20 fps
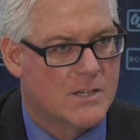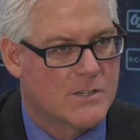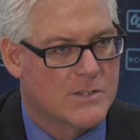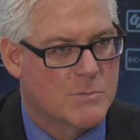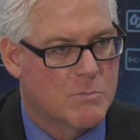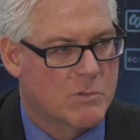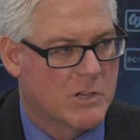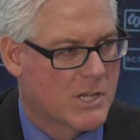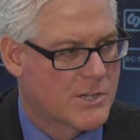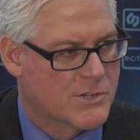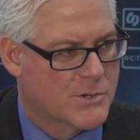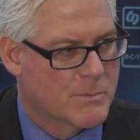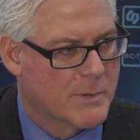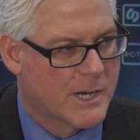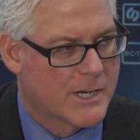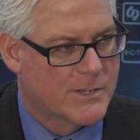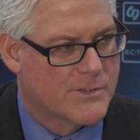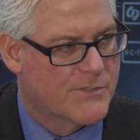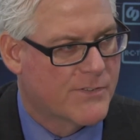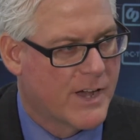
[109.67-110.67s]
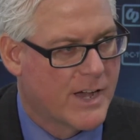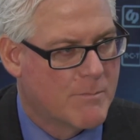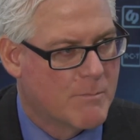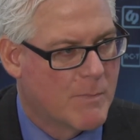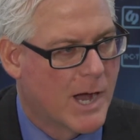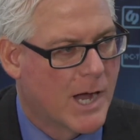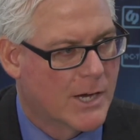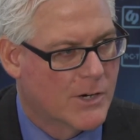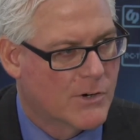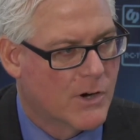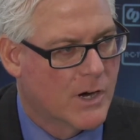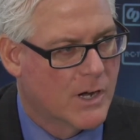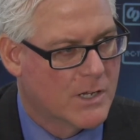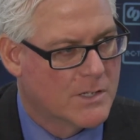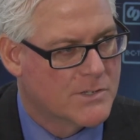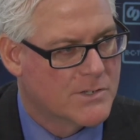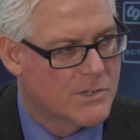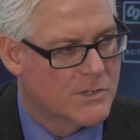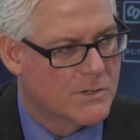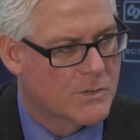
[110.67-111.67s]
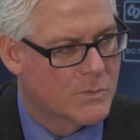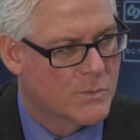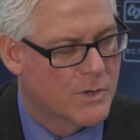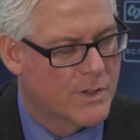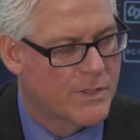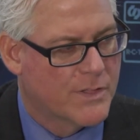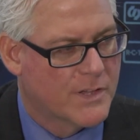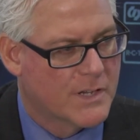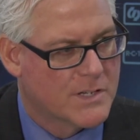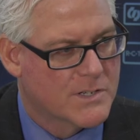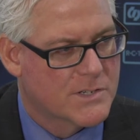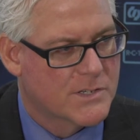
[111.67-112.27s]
is plus or minus five microns with this.